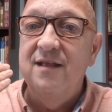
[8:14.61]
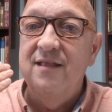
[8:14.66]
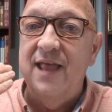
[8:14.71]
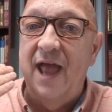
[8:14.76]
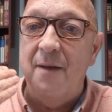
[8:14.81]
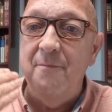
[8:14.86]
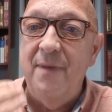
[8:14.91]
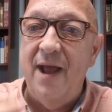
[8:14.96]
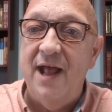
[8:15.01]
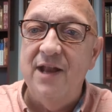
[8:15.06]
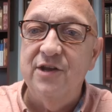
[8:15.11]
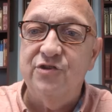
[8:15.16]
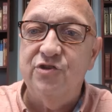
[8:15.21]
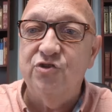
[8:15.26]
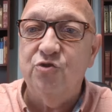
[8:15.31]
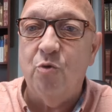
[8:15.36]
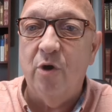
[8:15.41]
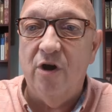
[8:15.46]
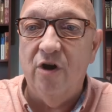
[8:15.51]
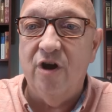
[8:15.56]
That
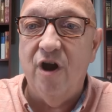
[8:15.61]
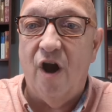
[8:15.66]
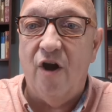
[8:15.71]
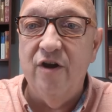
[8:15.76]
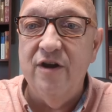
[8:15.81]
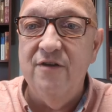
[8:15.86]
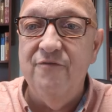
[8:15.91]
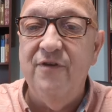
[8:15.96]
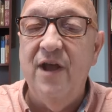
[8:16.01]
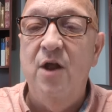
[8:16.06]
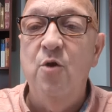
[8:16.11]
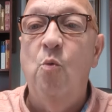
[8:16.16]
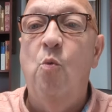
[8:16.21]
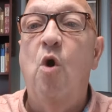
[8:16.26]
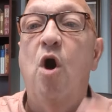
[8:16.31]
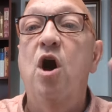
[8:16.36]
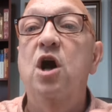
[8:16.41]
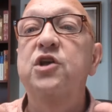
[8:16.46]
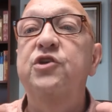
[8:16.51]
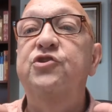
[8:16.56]
Madison Square Garden event
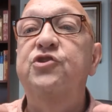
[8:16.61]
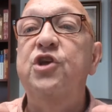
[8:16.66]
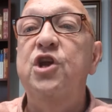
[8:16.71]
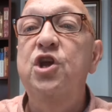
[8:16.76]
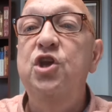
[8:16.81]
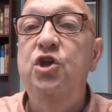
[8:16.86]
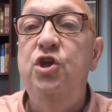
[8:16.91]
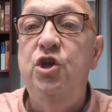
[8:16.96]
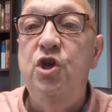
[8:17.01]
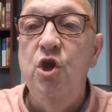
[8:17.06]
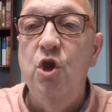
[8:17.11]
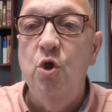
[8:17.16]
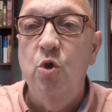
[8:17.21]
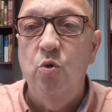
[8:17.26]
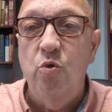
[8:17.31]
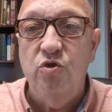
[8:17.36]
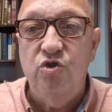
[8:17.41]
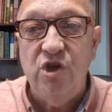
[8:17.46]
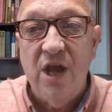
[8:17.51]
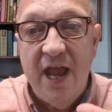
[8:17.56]
was
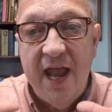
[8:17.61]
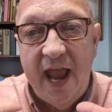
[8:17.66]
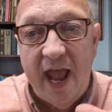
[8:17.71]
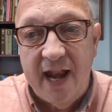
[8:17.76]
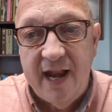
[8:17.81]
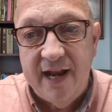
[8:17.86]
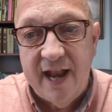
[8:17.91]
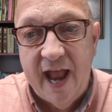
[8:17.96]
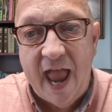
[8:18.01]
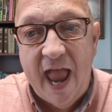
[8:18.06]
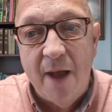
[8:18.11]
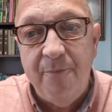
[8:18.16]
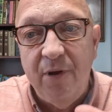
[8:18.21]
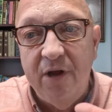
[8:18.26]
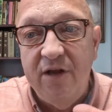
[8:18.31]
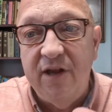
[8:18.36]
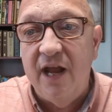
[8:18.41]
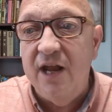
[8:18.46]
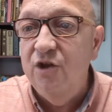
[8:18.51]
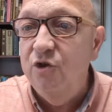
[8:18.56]
huge, and it
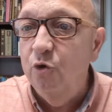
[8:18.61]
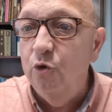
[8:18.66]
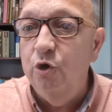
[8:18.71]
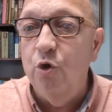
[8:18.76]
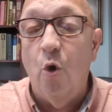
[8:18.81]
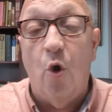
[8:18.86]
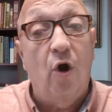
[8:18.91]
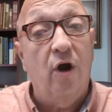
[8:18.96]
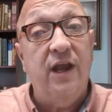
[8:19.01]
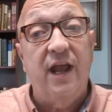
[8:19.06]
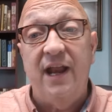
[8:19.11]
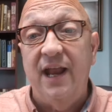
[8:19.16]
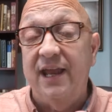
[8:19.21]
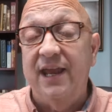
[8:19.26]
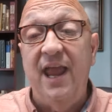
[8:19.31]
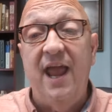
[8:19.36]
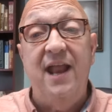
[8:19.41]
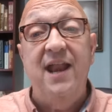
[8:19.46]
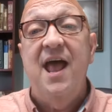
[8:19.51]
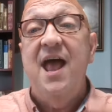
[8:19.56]
happened in New York. And
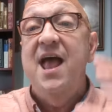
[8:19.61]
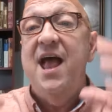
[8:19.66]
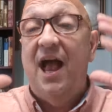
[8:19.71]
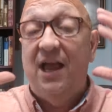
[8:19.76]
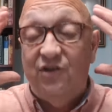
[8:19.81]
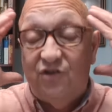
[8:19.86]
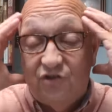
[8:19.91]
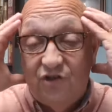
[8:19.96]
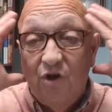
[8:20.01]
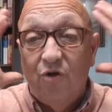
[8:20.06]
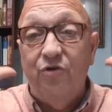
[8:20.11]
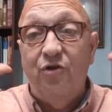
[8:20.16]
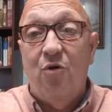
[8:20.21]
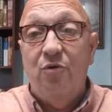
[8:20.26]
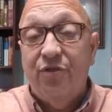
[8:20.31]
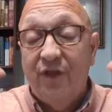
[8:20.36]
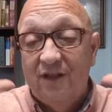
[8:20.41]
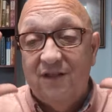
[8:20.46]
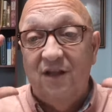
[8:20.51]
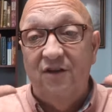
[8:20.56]
again, I still
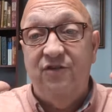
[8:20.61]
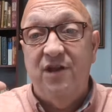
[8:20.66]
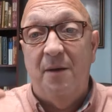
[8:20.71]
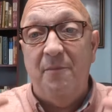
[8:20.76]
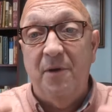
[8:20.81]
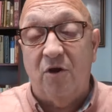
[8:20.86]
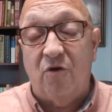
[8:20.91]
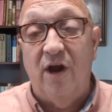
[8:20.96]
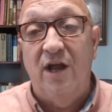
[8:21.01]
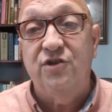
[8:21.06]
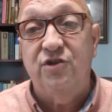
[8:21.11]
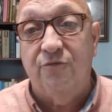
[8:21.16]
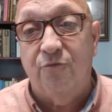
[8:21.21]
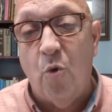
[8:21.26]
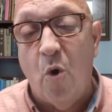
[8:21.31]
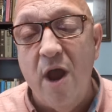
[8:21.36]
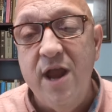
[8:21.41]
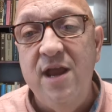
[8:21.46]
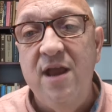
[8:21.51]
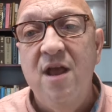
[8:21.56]
don't think the Democrats have
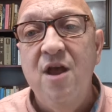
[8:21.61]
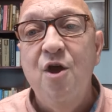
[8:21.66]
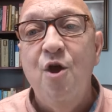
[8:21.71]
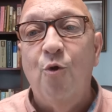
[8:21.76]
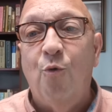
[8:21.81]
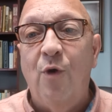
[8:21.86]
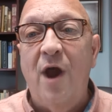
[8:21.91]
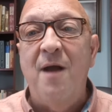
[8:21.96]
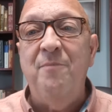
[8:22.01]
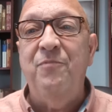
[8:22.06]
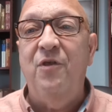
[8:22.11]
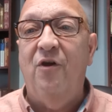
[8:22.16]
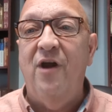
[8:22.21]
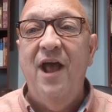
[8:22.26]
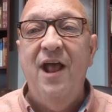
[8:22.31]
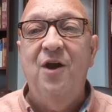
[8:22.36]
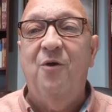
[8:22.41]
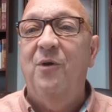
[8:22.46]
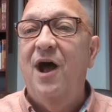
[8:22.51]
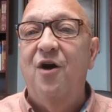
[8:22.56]
quite wrapped their
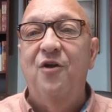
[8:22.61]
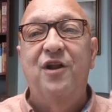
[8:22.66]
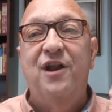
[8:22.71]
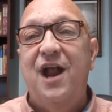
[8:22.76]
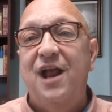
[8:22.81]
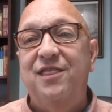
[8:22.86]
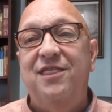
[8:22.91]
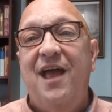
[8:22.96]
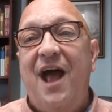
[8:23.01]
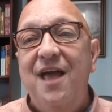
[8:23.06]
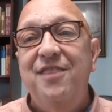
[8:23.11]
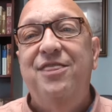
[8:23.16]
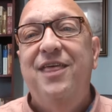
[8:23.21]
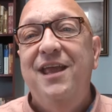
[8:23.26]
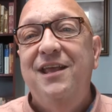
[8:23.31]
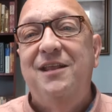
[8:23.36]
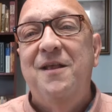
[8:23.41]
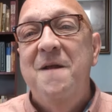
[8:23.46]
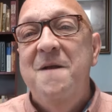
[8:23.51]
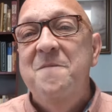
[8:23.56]
head around, and I
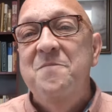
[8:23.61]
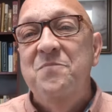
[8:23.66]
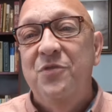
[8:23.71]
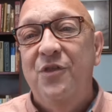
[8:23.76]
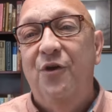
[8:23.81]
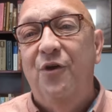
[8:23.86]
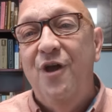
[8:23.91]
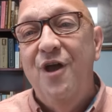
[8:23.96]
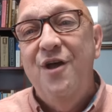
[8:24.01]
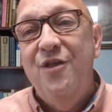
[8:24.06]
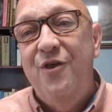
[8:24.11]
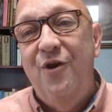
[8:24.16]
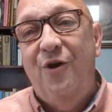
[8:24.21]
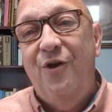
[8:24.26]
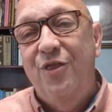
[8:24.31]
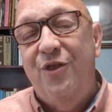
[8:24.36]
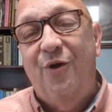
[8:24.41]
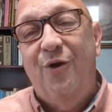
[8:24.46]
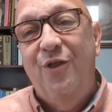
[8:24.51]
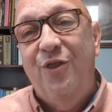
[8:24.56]
think they're
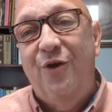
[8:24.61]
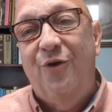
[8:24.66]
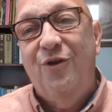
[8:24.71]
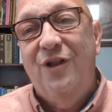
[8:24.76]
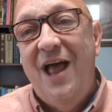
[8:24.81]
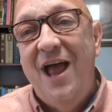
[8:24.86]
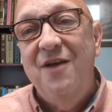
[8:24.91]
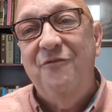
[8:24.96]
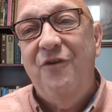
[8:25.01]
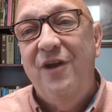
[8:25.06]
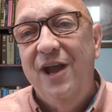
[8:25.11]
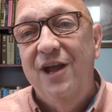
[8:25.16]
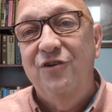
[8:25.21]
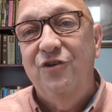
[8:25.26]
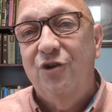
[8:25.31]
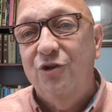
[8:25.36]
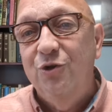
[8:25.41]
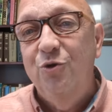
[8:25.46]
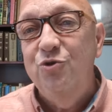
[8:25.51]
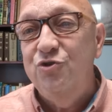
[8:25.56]
laughing in
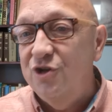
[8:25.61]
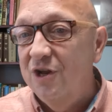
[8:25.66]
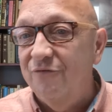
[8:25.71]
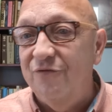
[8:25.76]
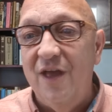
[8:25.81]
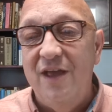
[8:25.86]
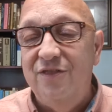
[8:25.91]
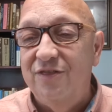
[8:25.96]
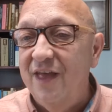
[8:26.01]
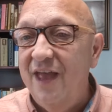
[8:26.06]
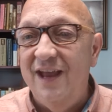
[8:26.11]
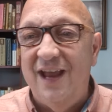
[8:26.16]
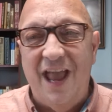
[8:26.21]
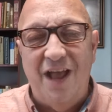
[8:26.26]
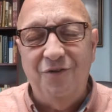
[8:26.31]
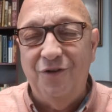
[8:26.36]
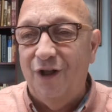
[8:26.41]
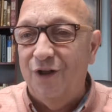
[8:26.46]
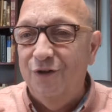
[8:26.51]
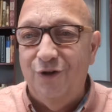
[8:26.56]
delusion if they think,
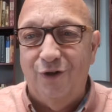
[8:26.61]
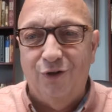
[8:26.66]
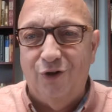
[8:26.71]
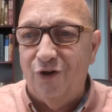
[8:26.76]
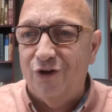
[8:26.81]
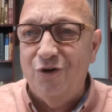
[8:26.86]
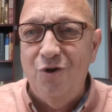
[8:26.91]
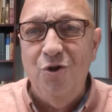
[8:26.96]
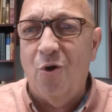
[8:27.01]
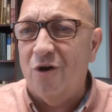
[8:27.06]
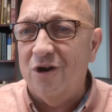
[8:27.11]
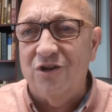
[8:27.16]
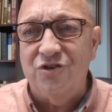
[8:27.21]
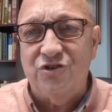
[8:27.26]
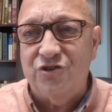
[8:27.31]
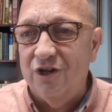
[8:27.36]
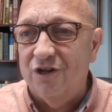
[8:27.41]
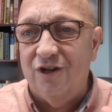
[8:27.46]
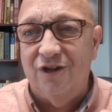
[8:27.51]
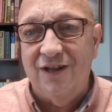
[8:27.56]
look, New York is
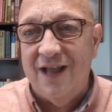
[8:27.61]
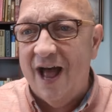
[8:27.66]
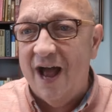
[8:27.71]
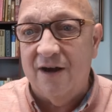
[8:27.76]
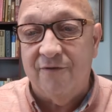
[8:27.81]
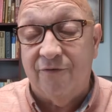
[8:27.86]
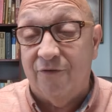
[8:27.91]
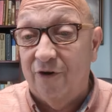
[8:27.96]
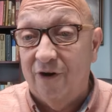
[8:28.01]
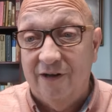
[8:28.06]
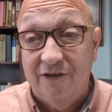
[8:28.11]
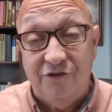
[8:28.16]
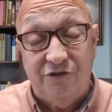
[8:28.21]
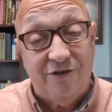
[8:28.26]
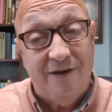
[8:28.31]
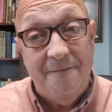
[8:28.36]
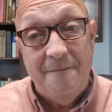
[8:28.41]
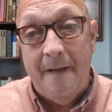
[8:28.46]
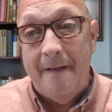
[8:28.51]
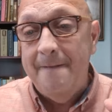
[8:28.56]
still a lock for us.